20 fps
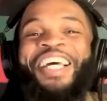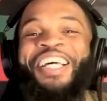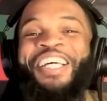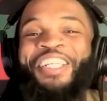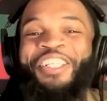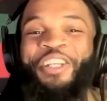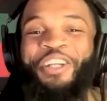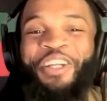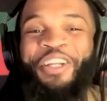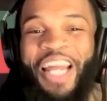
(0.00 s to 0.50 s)

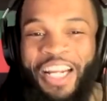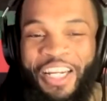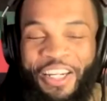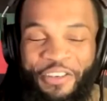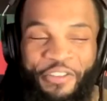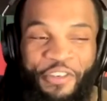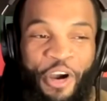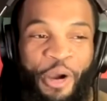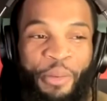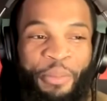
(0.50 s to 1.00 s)
So, Dr.
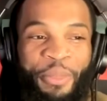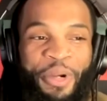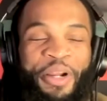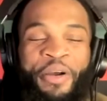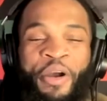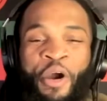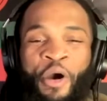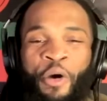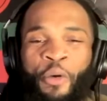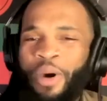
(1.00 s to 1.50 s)
Farmer,
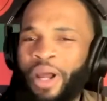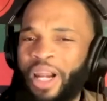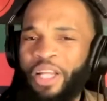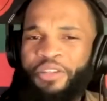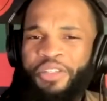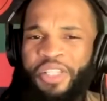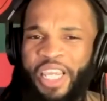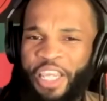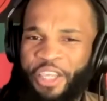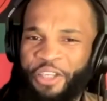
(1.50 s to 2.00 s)
what else
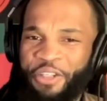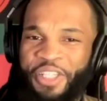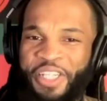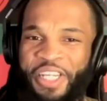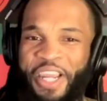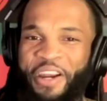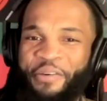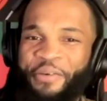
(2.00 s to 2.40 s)
can you share?